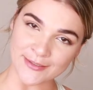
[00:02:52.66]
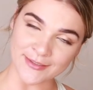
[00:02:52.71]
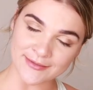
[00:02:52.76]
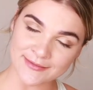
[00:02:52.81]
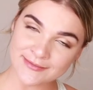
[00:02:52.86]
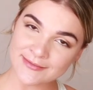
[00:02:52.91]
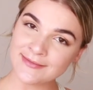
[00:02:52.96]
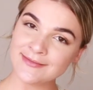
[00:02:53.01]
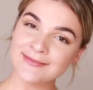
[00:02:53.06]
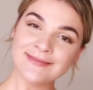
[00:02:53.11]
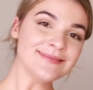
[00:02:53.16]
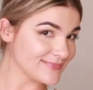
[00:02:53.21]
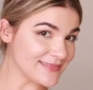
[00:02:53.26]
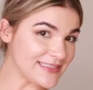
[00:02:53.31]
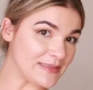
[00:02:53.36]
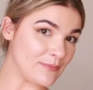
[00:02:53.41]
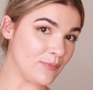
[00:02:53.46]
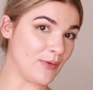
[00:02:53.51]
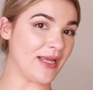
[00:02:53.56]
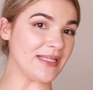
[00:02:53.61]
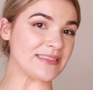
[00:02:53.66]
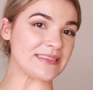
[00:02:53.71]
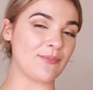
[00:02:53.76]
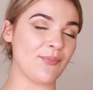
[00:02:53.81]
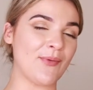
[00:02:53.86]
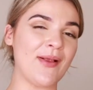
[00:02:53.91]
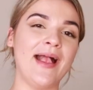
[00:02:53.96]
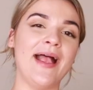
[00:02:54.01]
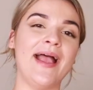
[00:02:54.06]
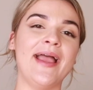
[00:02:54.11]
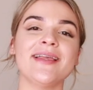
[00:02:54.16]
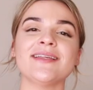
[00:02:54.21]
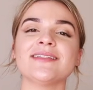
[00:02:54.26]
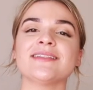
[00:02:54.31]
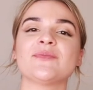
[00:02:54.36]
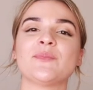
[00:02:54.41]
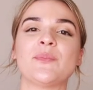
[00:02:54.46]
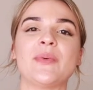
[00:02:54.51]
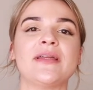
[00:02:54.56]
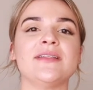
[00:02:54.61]
On. Surprise, surprise!
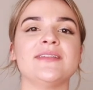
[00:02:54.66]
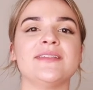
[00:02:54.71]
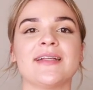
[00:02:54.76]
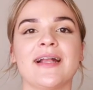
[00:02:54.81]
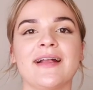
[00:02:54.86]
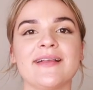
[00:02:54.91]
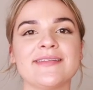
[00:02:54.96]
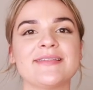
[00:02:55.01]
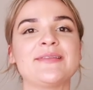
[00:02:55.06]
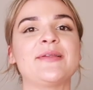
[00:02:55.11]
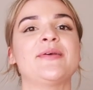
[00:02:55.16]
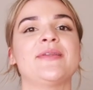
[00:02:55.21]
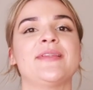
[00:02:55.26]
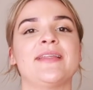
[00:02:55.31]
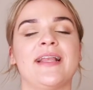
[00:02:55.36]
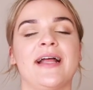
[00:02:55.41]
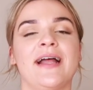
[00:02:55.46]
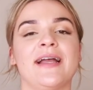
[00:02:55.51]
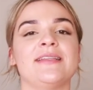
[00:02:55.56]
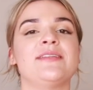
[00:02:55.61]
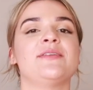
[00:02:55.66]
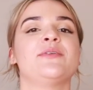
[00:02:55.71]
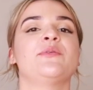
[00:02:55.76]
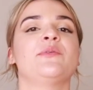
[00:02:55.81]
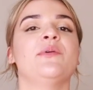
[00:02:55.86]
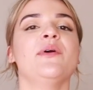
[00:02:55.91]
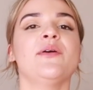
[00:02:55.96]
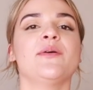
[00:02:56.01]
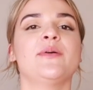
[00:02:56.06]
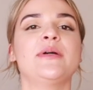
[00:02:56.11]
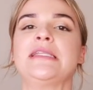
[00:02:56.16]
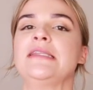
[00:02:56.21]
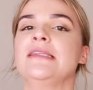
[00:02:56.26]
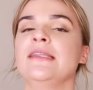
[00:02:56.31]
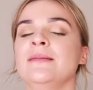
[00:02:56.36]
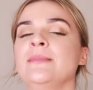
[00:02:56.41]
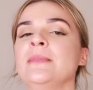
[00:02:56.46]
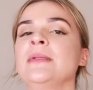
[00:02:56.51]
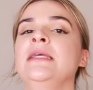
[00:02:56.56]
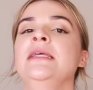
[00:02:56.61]
But you guys know that I do work with
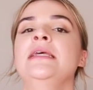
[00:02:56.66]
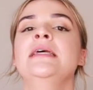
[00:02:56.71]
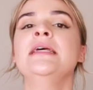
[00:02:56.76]
them,